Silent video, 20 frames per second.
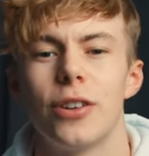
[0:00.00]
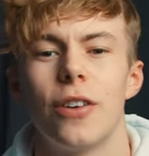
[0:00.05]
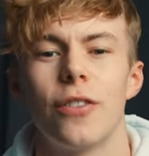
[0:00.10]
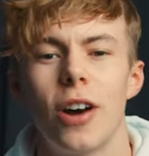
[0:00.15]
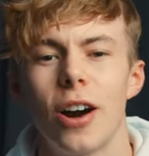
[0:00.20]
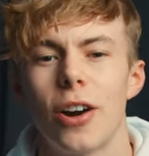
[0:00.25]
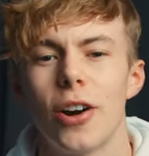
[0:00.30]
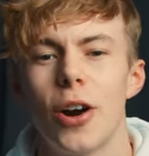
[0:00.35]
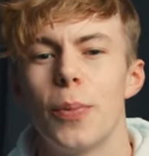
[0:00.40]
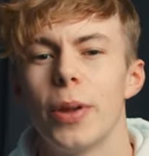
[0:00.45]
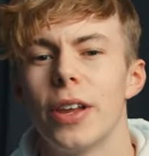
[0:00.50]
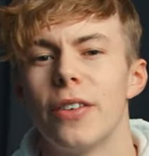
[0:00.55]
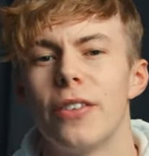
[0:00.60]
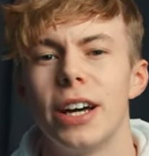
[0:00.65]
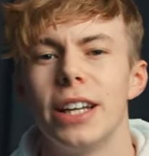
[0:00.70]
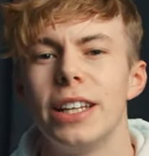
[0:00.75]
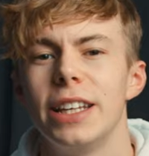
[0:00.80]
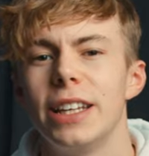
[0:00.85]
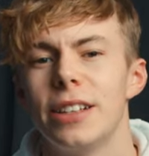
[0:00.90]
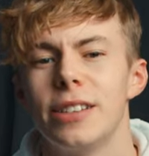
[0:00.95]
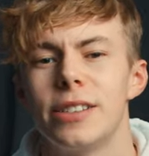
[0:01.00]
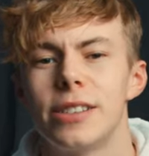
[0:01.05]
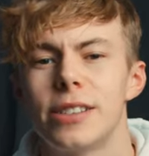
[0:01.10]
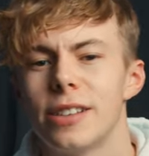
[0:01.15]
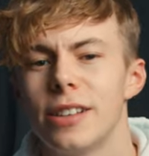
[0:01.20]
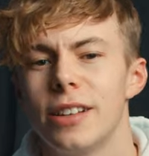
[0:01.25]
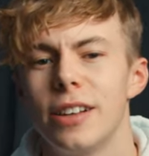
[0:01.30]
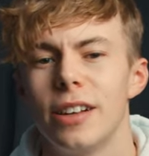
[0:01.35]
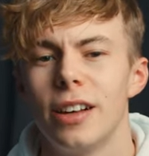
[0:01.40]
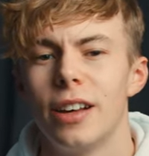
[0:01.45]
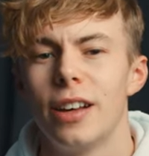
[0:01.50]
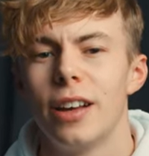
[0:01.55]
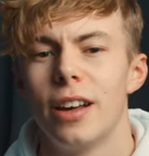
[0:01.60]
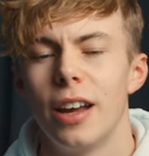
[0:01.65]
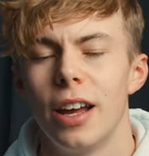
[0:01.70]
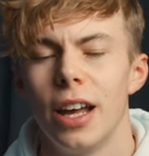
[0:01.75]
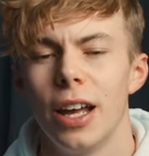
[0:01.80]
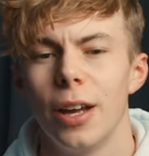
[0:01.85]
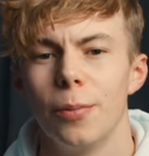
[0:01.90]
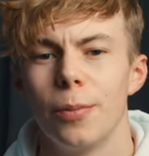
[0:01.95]
So I've got a couple of ideas
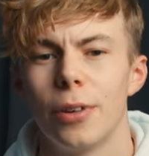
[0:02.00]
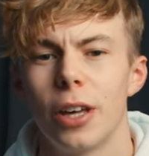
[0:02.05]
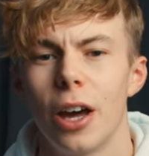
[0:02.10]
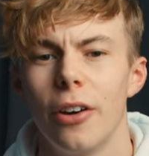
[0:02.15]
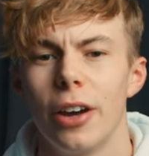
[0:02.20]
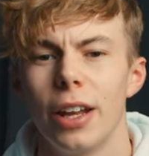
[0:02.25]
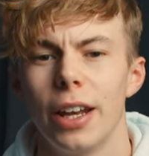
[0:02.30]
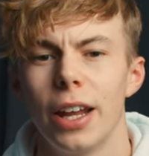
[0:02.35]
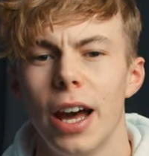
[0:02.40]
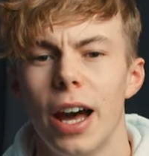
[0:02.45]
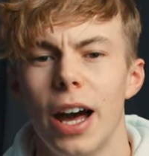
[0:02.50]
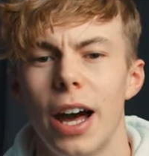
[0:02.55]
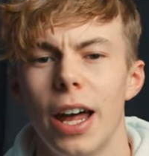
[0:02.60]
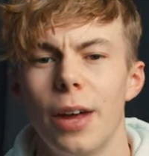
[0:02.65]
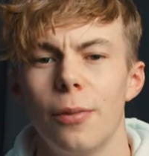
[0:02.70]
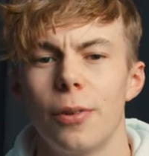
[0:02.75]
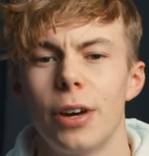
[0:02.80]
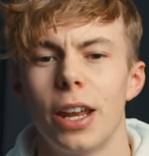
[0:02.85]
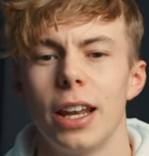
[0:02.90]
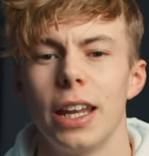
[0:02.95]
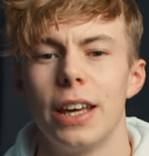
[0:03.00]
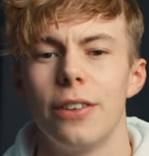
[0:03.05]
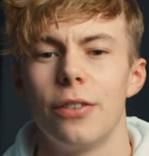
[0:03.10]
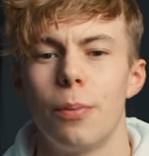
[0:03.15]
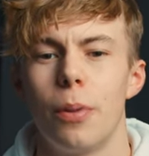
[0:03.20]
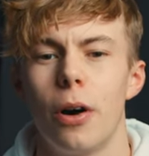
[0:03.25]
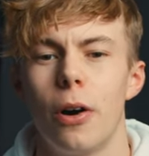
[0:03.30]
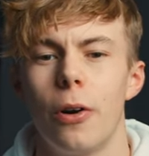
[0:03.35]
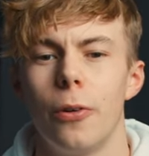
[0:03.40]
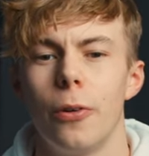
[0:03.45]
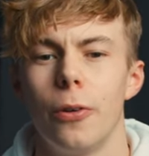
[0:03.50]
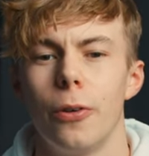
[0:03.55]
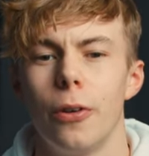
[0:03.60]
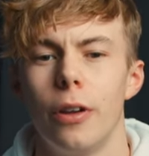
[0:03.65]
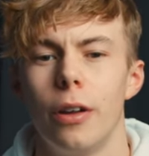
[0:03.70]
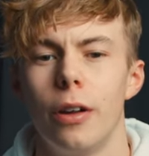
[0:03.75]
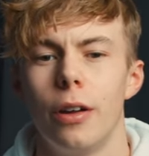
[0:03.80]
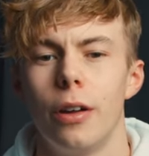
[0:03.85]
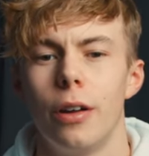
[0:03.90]
going, and I'm gonna leave a poll